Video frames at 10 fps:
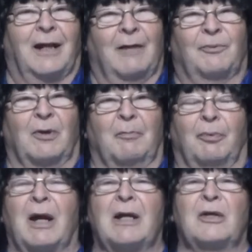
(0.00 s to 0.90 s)
time for a
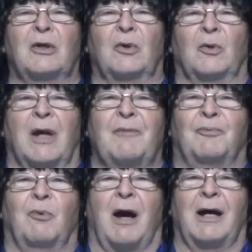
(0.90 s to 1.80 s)
brand new
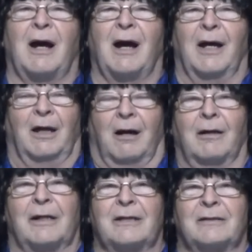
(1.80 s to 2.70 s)
FYI
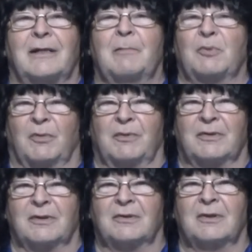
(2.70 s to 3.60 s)
Holidays and
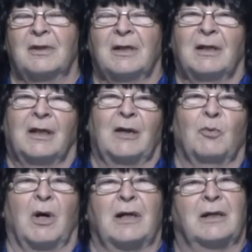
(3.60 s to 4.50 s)
Observances. And
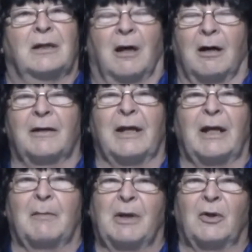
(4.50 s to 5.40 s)
what holiday
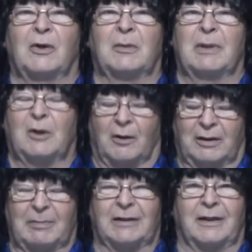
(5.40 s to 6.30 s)
am I going to be
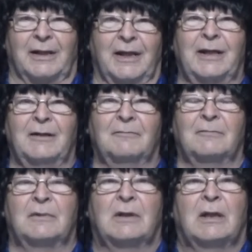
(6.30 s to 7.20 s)
talking about today?
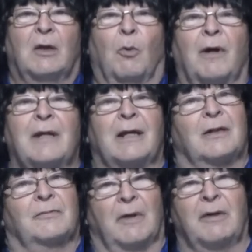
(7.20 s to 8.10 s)
One that is
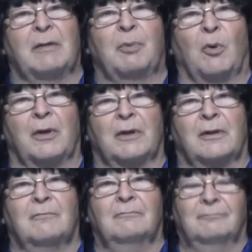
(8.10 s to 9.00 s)
very important.
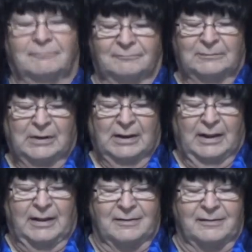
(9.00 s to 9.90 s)

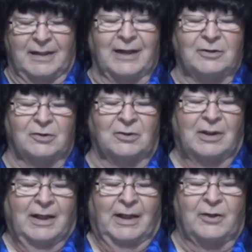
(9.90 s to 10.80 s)
It is National
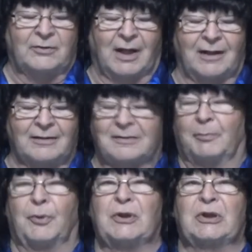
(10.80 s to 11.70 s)
Hairstylist
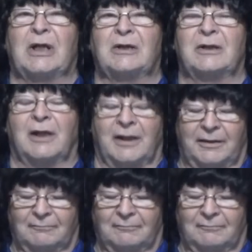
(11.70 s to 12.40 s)
Appreciation Day.